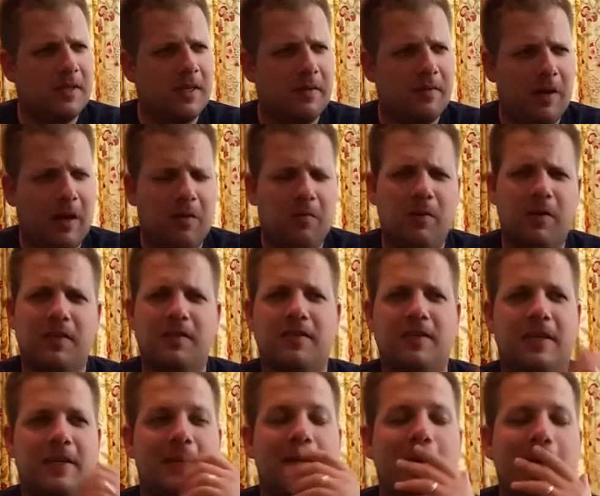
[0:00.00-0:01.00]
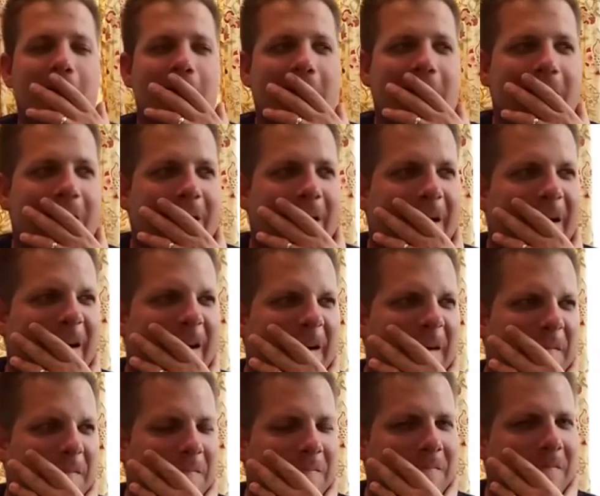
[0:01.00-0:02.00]
I want to say.
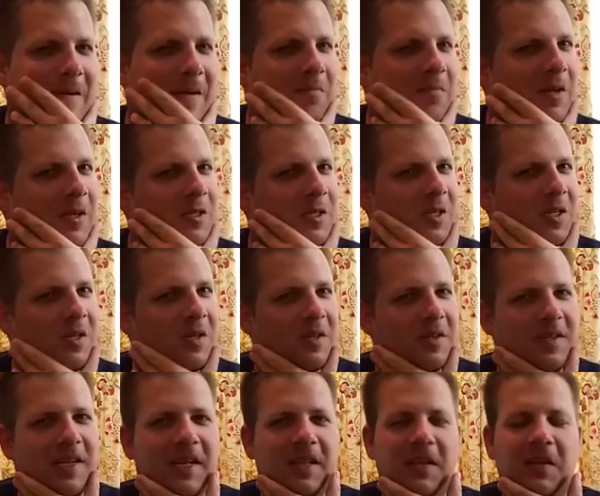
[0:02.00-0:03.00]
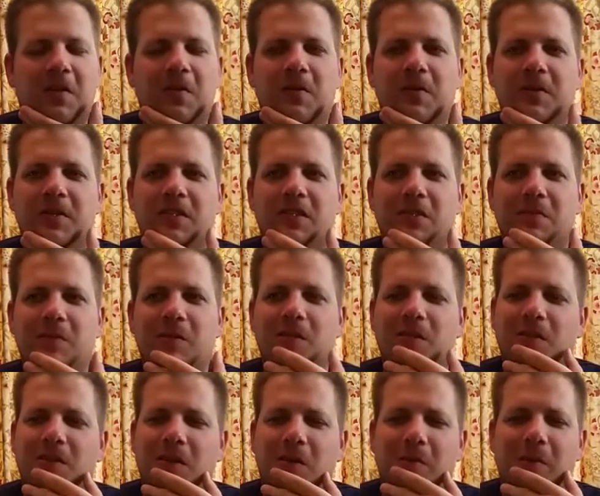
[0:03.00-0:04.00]
I'm not sure exactly on their
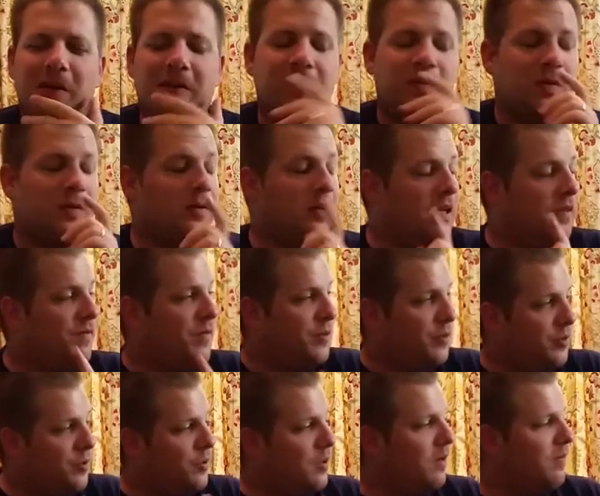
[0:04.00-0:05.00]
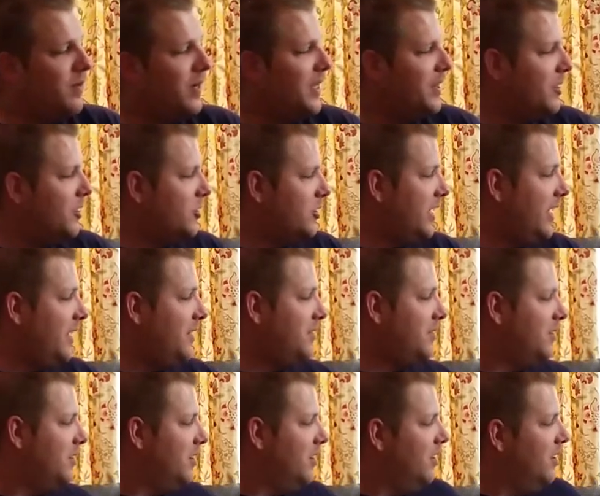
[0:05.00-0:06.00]
distribution though, but if you do ever get the
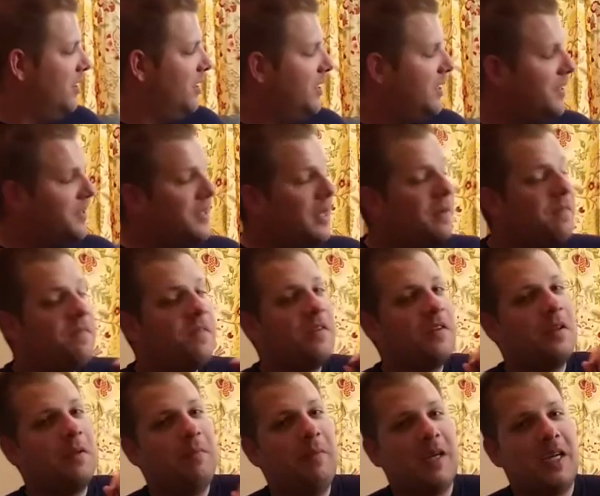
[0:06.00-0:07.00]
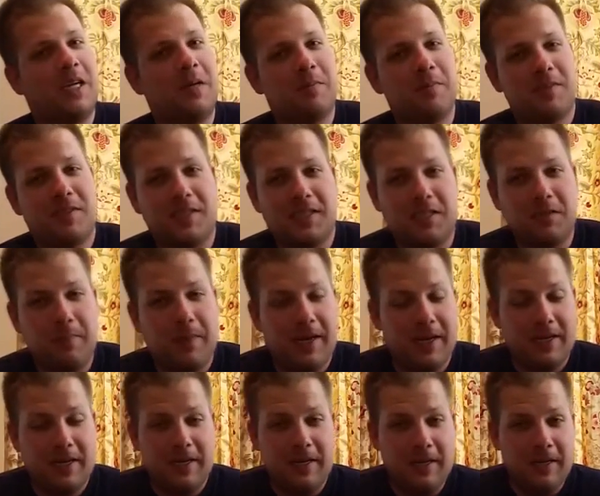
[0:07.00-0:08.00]
chance, definitely pick up a
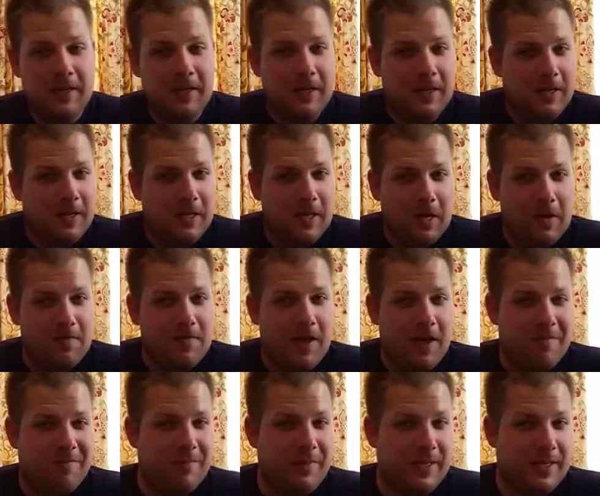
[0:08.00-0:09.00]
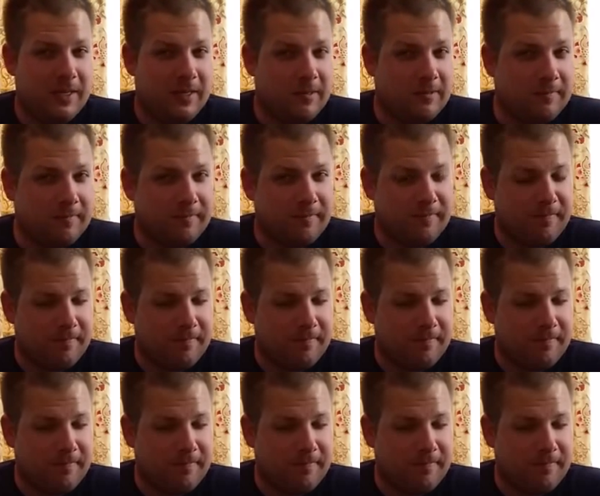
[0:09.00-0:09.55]
6-pack of that beer.